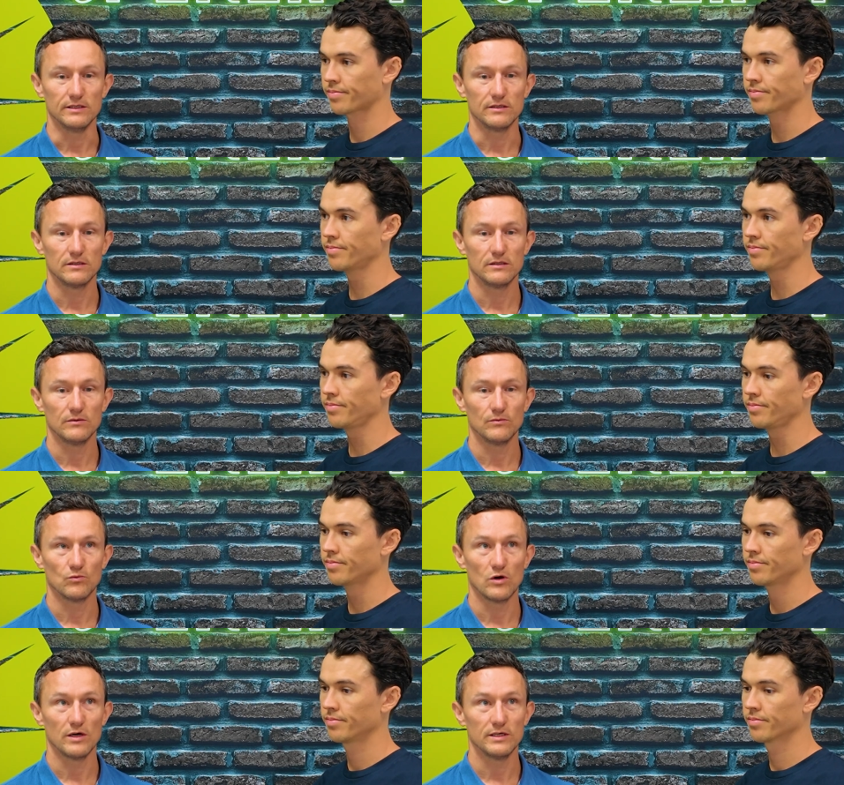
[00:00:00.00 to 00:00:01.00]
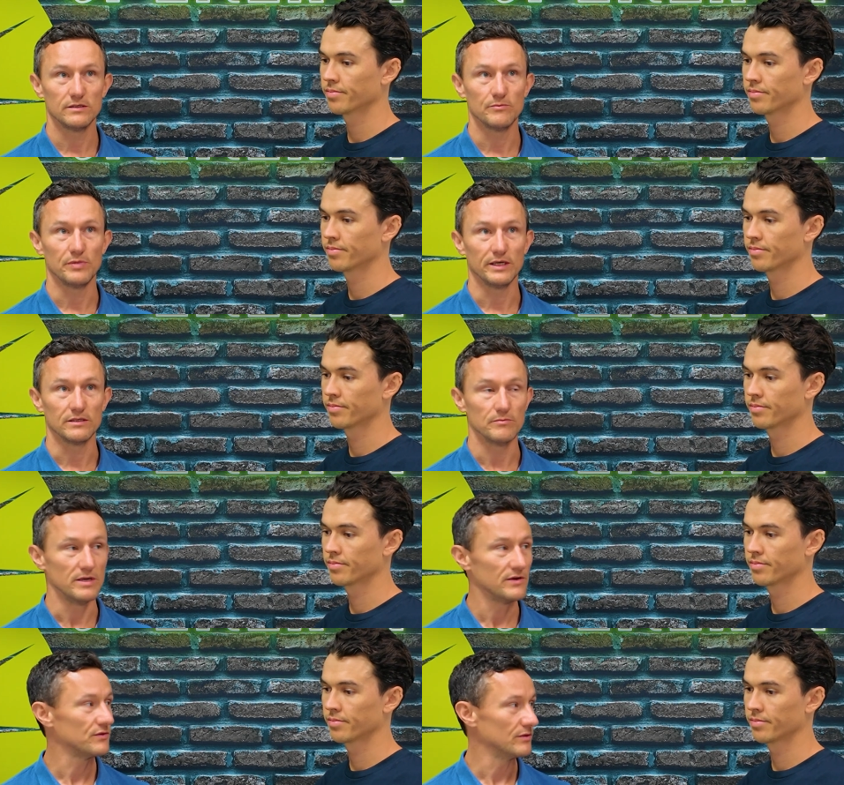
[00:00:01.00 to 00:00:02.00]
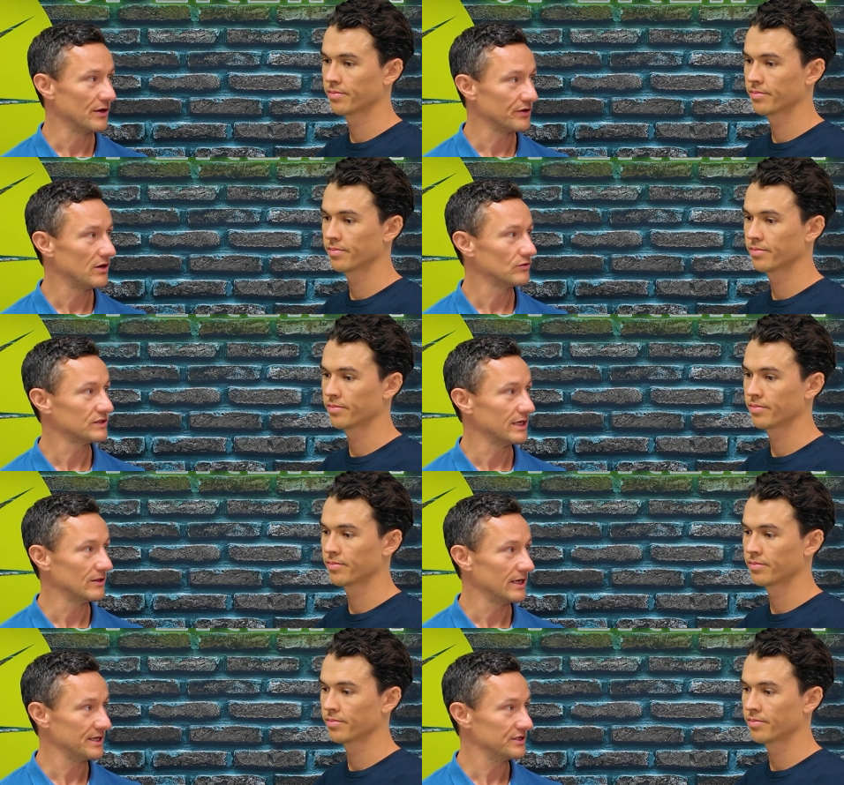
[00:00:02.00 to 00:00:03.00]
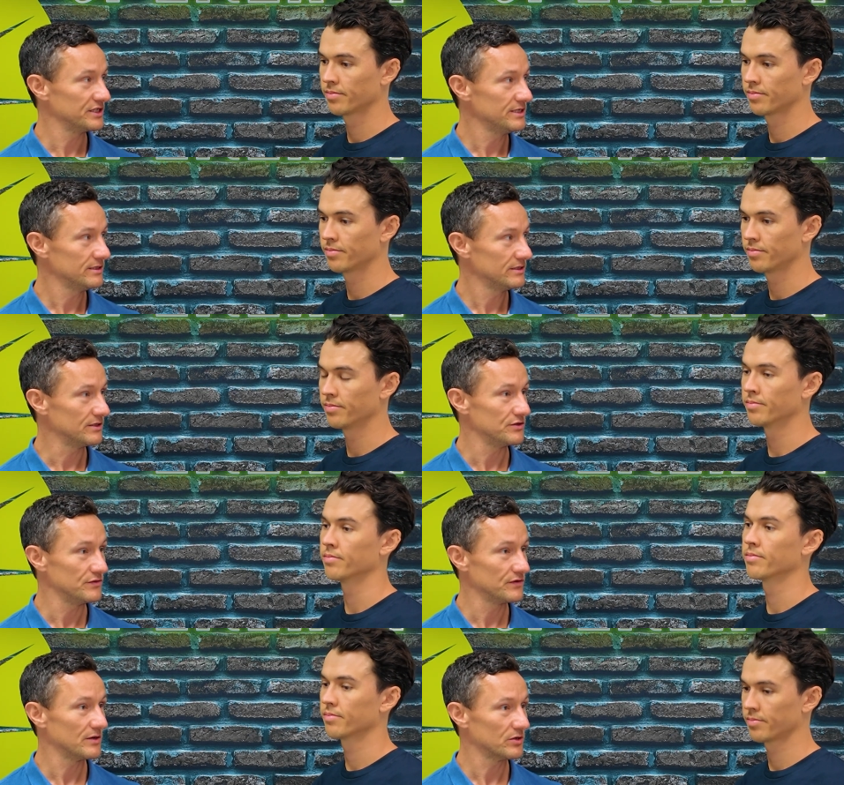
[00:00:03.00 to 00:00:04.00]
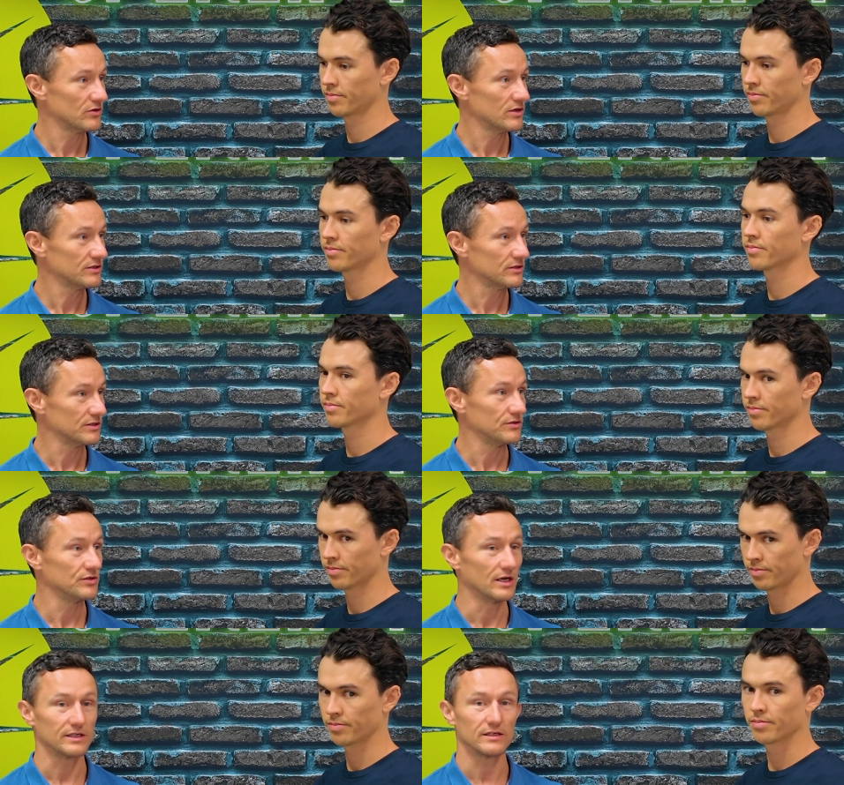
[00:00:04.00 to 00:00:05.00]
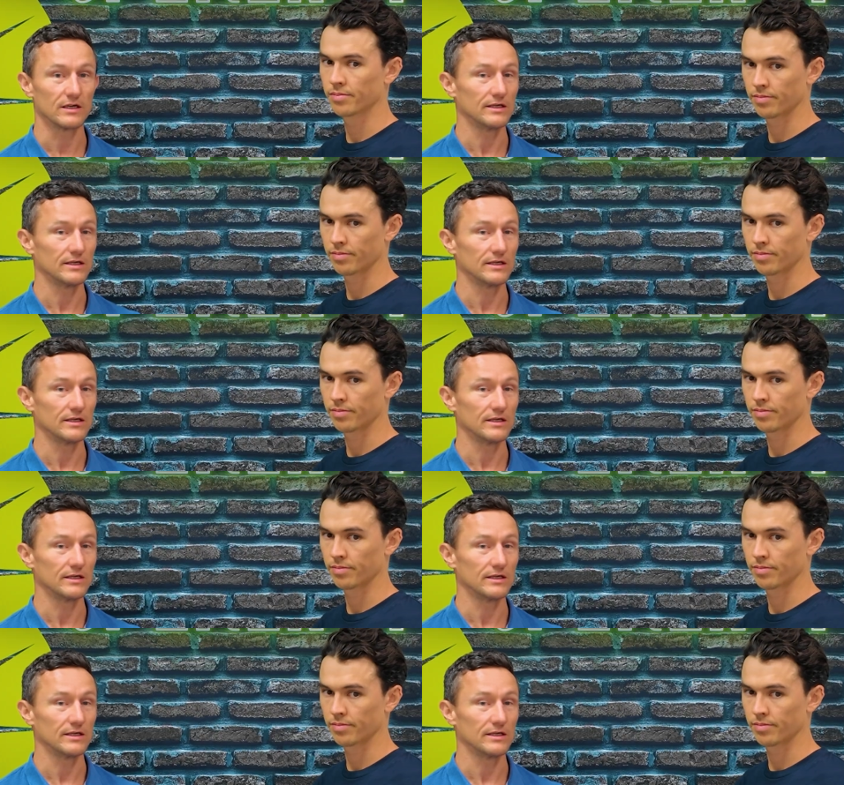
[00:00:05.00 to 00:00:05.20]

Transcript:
Speaker 1: is what is the biggest myth around wholesale energy that you've come across that you'd like to